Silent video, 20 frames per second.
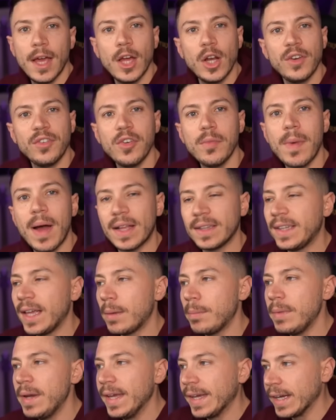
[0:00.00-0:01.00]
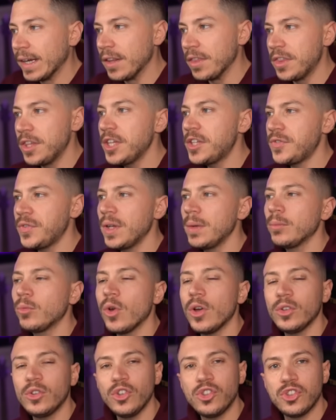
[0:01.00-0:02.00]
Hello everybody, I'm Nick and in this video I'm
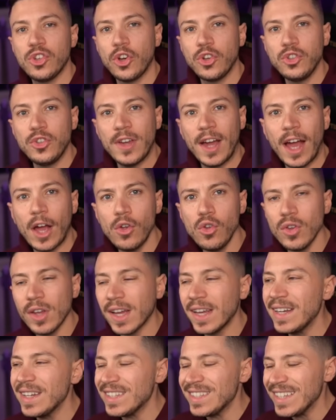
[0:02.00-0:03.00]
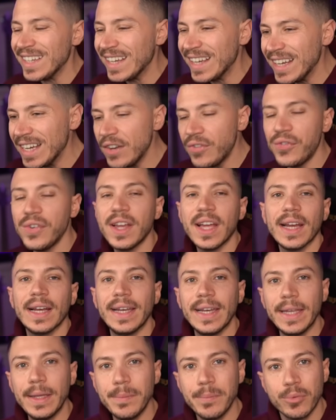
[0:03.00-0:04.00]
going to show you how you can
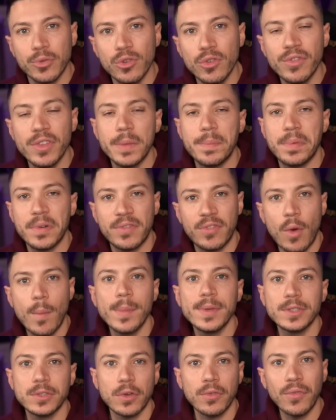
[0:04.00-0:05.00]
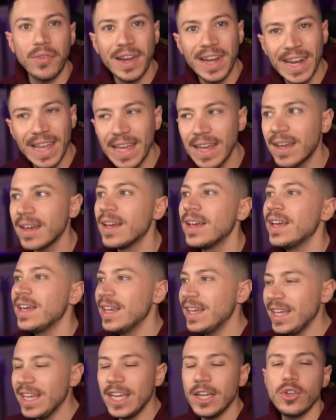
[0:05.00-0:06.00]
significantly improve the performance of LINQ
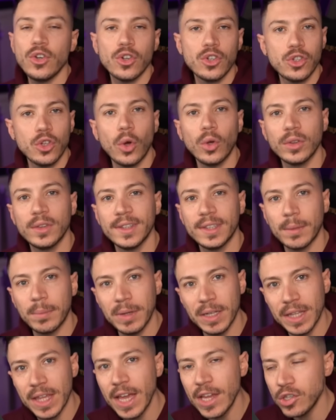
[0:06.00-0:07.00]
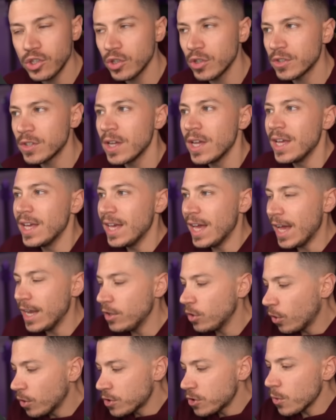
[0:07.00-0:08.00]
in your .NET applications and
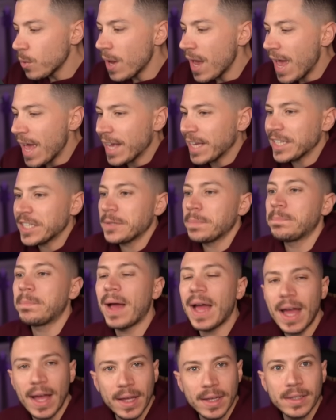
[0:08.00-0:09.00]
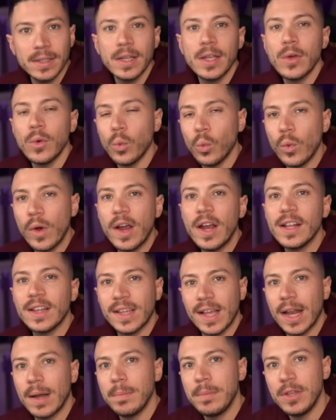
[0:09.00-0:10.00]
also expand where it
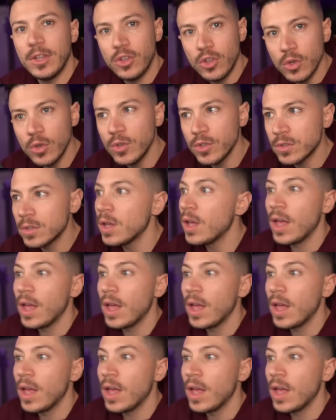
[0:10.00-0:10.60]
can be used,